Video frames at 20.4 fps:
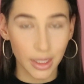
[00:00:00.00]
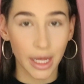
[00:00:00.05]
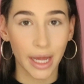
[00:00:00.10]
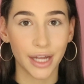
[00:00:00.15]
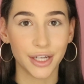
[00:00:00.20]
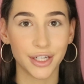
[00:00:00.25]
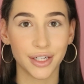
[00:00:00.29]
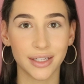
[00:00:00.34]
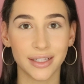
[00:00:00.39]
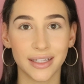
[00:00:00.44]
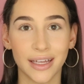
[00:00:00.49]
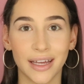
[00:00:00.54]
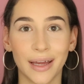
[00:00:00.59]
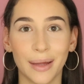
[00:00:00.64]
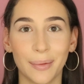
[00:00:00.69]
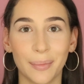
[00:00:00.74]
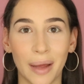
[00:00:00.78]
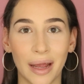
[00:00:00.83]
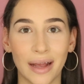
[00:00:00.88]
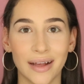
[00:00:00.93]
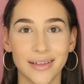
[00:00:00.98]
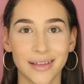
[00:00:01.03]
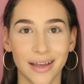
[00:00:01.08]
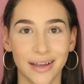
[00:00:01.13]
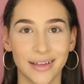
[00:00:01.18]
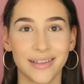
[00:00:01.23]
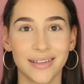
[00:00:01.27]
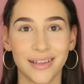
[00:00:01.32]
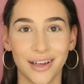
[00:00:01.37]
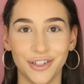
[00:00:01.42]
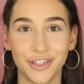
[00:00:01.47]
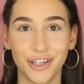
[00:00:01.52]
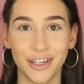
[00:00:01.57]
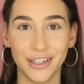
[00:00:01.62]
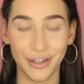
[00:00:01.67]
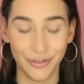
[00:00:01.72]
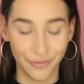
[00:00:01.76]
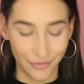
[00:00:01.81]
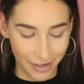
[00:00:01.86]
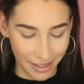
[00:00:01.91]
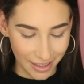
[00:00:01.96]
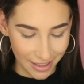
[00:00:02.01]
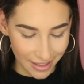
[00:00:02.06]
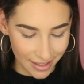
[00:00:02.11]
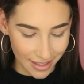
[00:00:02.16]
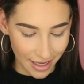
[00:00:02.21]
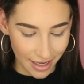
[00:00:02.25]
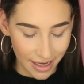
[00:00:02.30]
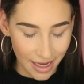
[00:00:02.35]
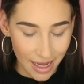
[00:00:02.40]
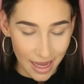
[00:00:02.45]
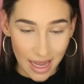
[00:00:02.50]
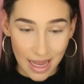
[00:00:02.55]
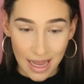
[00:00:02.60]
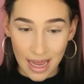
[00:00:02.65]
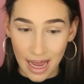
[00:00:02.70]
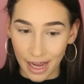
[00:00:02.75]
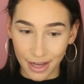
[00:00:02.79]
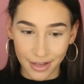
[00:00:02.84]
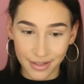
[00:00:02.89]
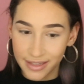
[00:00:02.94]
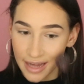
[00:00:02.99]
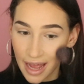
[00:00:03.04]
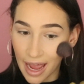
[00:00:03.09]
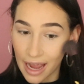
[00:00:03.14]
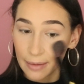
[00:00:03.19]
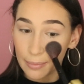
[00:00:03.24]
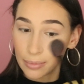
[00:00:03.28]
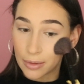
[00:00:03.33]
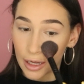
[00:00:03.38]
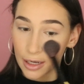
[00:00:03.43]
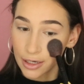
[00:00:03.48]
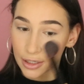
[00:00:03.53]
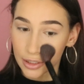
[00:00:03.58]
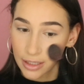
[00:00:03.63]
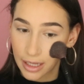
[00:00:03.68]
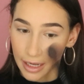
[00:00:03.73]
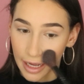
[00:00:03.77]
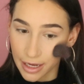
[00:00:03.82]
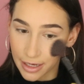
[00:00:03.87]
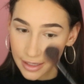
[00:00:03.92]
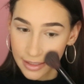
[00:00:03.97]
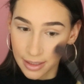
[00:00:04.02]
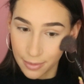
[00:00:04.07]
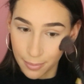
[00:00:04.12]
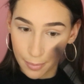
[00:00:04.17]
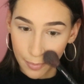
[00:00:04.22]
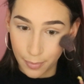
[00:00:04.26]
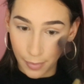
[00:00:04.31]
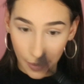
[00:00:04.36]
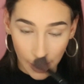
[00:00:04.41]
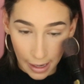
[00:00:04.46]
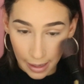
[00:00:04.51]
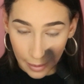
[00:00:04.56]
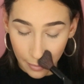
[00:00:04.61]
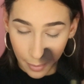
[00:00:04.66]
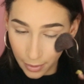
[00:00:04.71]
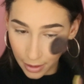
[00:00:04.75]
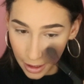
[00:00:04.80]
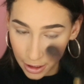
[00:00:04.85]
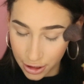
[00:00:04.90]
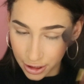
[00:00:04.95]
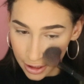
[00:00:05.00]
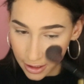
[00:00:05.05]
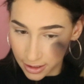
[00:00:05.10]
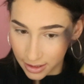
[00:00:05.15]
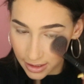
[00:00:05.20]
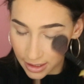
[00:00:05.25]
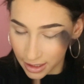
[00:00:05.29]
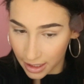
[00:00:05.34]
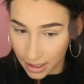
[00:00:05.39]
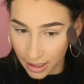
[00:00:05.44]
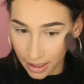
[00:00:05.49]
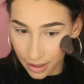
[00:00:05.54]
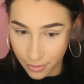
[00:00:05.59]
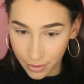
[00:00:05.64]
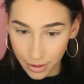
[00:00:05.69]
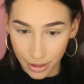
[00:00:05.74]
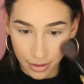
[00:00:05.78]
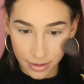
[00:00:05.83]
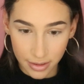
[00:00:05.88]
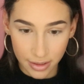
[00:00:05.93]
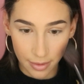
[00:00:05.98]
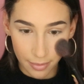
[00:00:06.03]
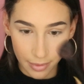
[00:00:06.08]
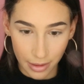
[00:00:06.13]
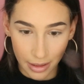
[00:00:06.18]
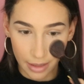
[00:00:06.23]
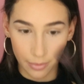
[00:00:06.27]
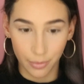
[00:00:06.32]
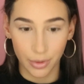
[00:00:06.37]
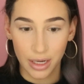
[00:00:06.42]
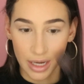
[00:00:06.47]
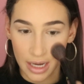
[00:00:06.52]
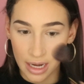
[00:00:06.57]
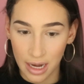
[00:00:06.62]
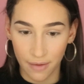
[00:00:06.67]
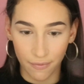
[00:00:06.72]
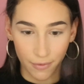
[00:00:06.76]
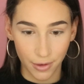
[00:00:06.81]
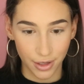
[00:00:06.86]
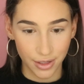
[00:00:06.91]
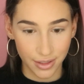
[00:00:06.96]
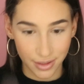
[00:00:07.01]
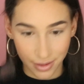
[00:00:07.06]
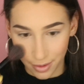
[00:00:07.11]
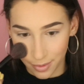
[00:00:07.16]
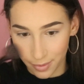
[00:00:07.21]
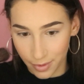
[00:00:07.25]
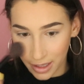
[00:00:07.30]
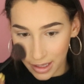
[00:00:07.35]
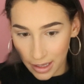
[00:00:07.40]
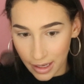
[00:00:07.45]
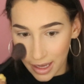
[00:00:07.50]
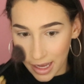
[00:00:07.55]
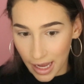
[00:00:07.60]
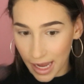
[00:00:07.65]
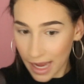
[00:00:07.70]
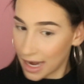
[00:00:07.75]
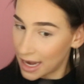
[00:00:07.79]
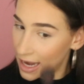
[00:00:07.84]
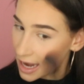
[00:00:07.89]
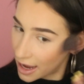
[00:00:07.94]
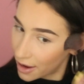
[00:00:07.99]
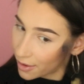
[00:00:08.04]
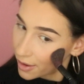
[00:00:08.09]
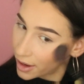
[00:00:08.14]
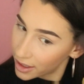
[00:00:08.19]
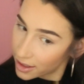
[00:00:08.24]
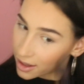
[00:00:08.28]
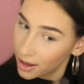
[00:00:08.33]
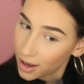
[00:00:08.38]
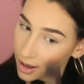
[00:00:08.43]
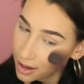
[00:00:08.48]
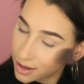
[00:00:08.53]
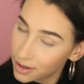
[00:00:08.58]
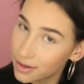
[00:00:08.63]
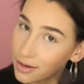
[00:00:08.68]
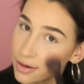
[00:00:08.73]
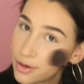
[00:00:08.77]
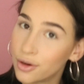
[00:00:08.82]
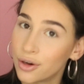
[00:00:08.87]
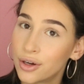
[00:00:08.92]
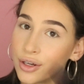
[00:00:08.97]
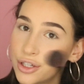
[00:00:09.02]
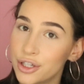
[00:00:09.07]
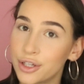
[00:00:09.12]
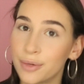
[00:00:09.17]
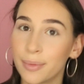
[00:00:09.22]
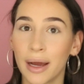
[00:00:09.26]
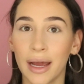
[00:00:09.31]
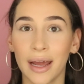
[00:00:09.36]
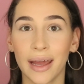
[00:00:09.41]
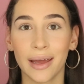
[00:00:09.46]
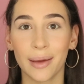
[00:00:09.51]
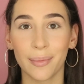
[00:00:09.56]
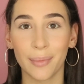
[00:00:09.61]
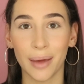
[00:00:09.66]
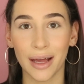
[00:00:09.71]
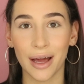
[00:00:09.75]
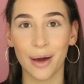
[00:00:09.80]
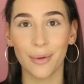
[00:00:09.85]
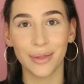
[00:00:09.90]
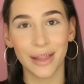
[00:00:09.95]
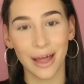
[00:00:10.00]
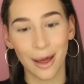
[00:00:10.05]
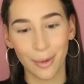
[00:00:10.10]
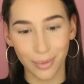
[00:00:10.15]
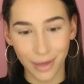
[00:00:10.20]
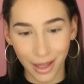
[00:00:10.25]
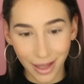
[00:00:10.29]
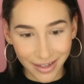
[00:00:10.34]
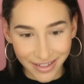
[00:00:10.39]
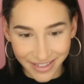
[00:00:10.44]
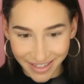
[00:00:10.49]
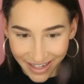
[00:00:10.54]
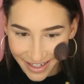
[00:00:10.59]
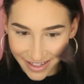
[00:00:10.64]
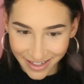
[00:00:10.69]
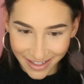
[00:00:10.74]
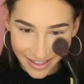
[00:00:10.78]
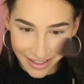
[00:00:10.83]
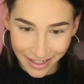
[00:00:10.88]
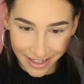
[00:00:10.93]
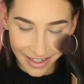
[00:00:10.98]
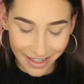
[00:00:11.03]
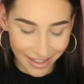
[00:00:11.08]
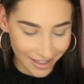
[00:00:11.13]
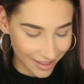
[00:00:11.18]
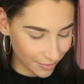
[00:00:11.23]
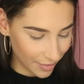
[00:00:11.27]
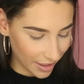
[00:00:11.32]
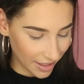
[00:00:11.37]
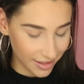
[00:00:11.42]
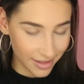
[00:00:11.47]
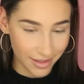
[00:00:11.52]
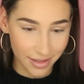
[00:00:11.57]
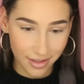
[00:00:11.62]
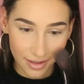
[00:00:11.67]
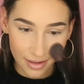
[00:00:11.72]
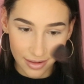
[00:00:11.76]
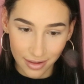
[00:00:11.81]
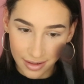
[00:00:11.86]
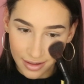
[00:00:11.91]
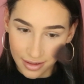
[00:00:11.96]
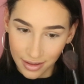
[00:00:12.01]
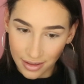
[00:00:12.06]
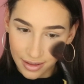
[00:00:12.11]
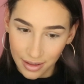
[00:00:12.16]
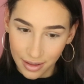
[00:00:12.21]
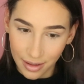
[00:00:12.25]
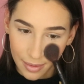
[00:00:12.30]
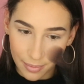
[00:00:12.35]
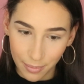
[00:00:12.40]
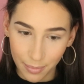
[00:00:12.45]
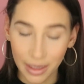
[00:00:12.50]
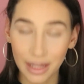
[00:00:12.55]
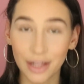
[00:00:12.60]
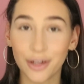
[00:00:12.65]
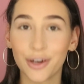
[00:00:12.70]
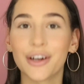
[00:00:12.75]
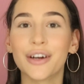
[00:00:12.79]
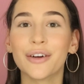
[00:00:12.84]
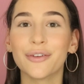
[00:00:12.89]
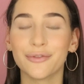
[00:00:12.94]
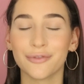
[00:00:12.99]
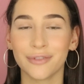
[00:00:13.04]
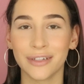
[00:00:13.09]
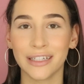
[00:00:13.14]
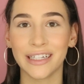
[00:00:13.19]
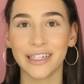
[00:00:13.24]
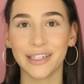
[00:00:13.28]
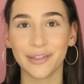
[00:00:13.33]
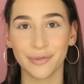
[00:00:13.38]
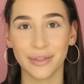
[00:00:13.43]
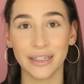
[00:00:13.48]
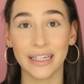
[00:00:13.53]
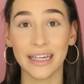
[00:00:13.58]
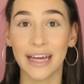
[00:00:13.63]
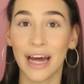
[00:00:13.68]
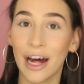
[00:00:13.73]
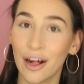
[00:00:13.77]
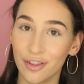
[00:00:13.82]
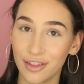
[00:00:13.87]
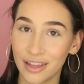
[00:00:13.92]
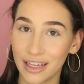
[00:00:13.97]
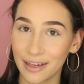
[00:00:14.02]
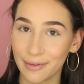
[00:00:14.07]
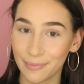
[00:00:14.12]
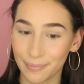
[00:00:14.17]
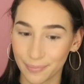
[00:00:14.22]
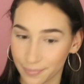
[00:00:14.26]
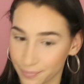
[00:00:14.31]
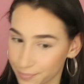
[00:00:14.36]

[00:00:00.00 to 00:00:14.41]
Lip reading: Like, I just think it makes like such a difference. Like, I used to hate blush. Like, I used to buy blushes thinking I would use them and then would never use them. And now I can't not do my makeup without blush. I just think it makes me look really, really healthy.